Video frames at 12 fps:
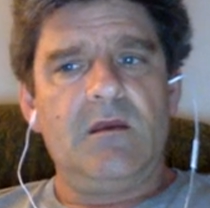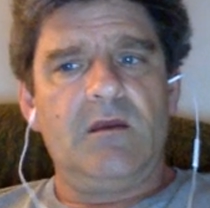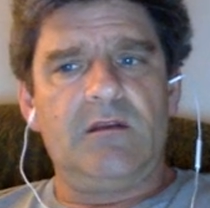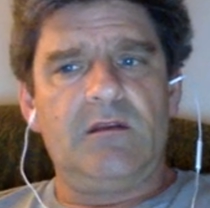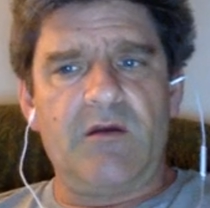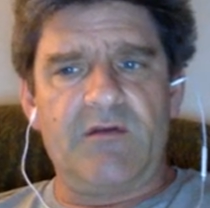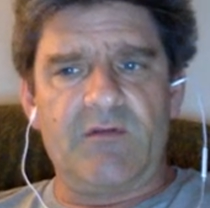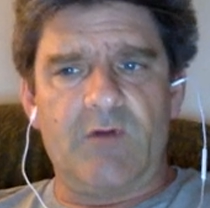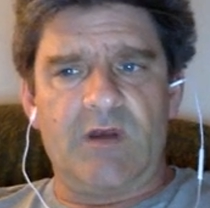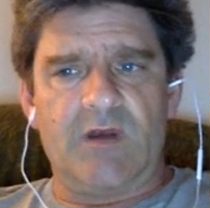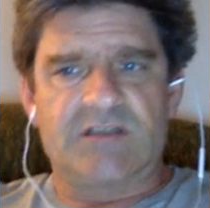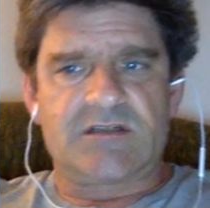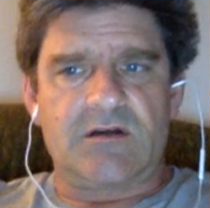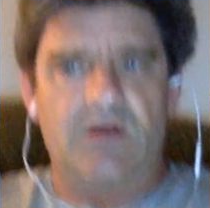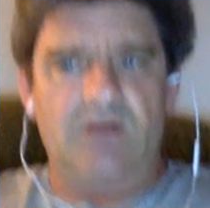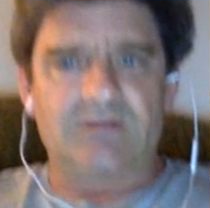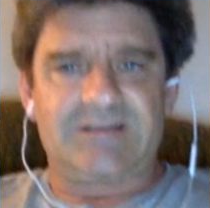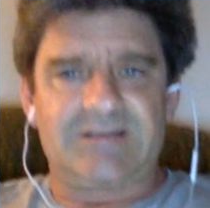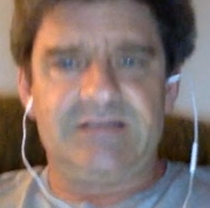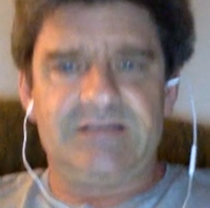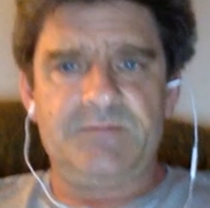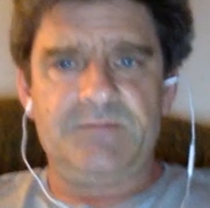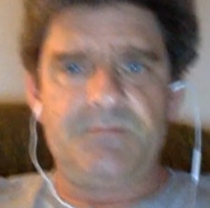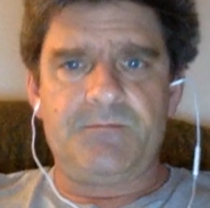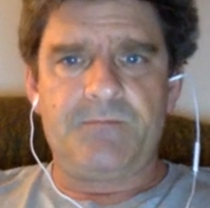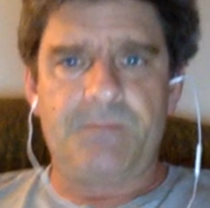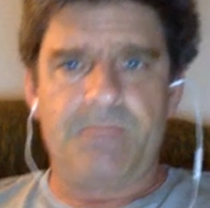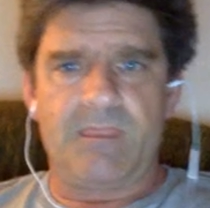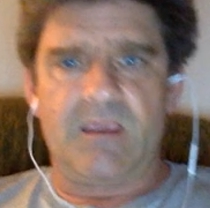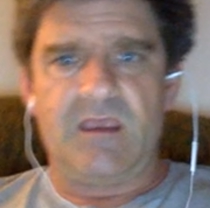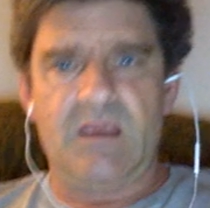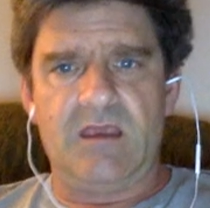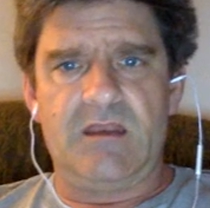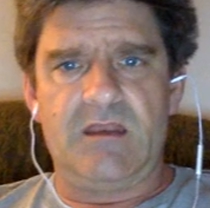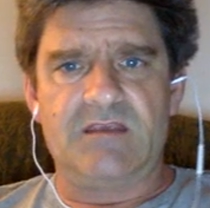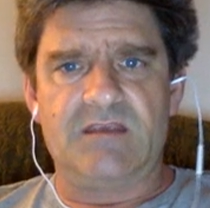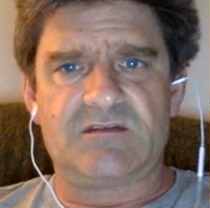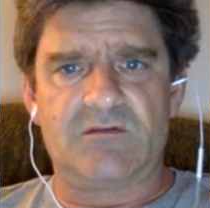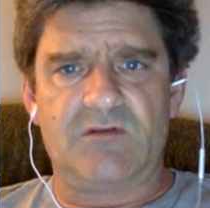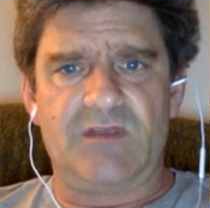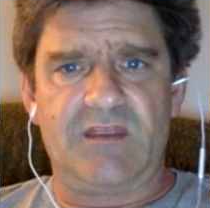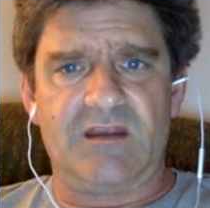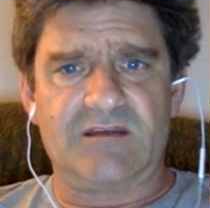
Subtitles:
Hello everyone, it's Charlton, and this story that I